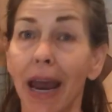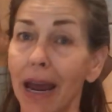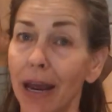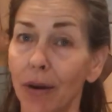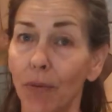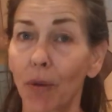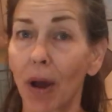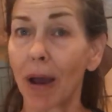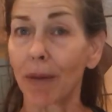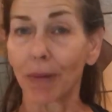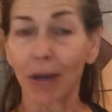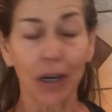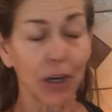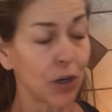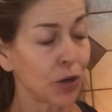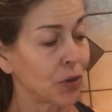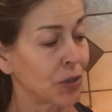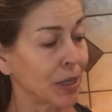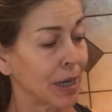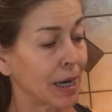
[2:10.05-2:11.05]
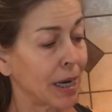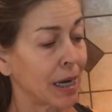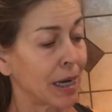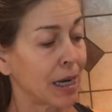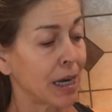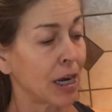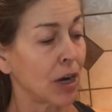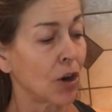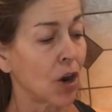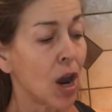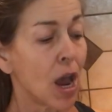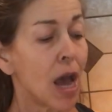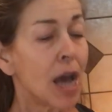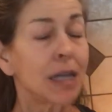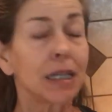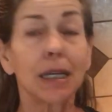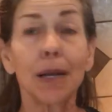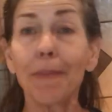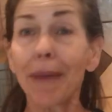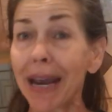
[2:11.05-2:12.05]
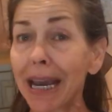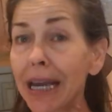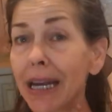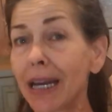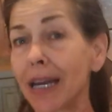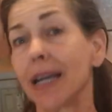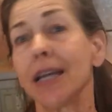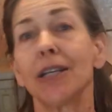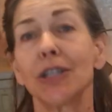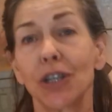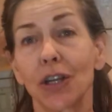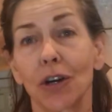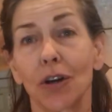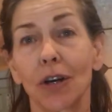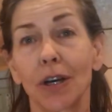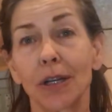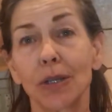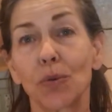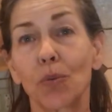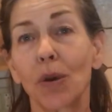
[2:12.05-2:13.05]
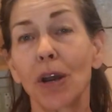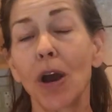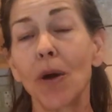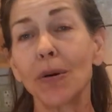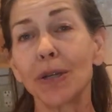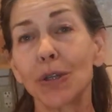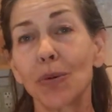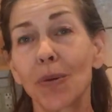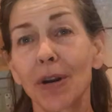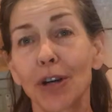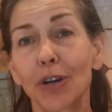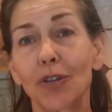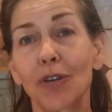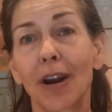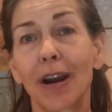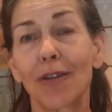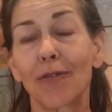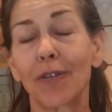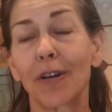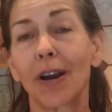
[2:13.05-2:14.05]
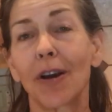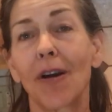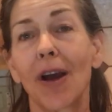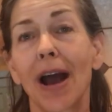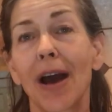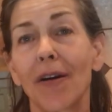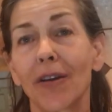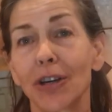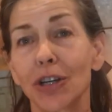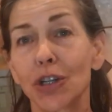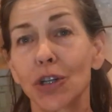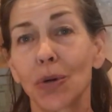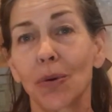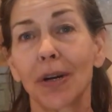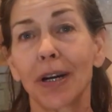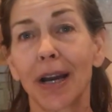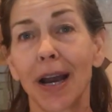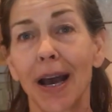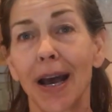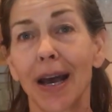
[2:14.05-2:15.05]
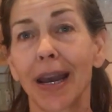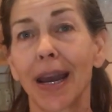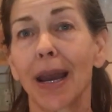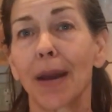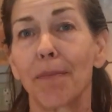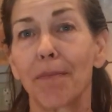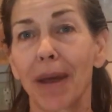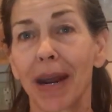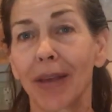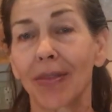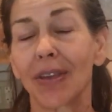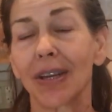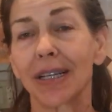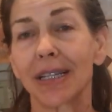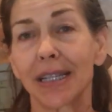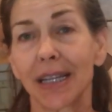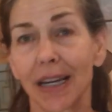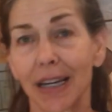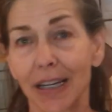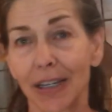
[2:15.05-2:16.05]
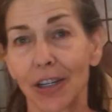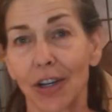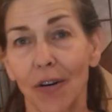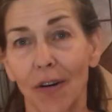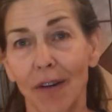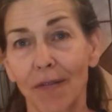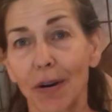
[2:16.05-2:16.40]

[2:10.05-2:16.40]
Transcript: and I'm going to use it in here to make it easier, because we always want to try to figure out how to shortcut and make things easier.